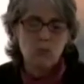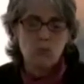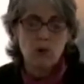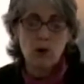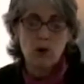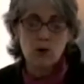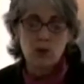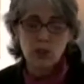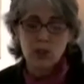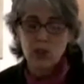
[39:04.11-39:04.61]

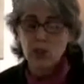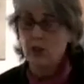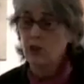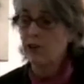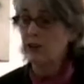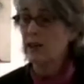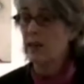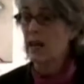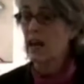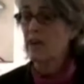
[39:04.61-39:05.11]
most
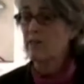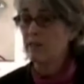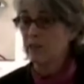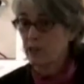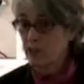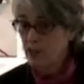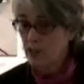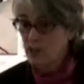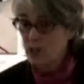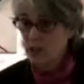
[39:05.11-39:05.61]
current
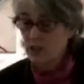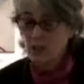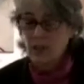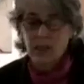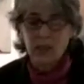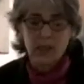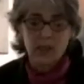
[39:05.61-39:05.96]
efforts